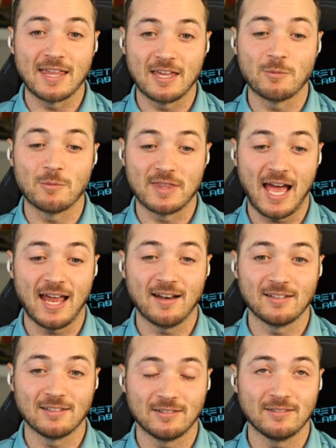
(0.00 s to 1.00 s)
and then when
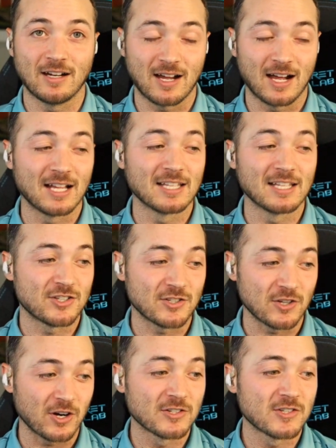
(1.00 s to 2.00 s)
that a contest
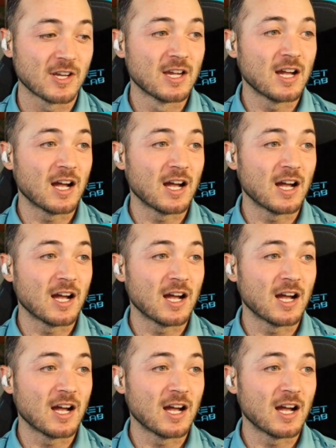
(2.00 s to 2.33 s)
starts,